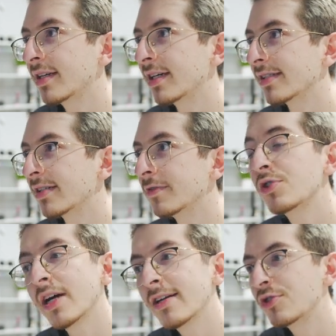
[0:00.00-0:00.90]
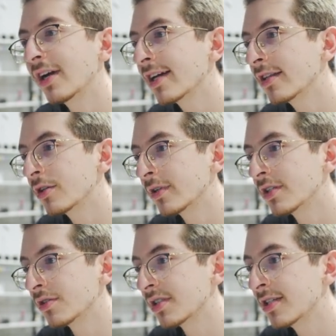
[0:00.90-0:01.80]
a nest. If you try to drag in the
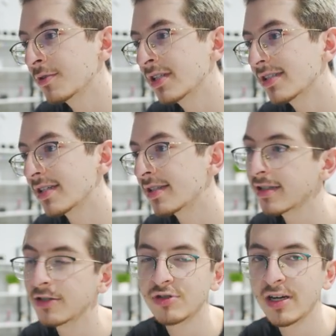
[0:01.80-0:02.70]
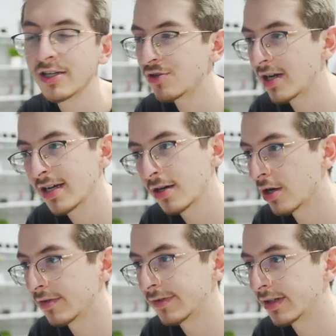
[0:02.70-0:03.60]
original sequence, it's gonna try to drag in
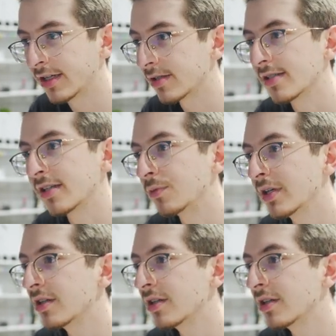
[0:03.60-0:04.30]
all of the layers, and we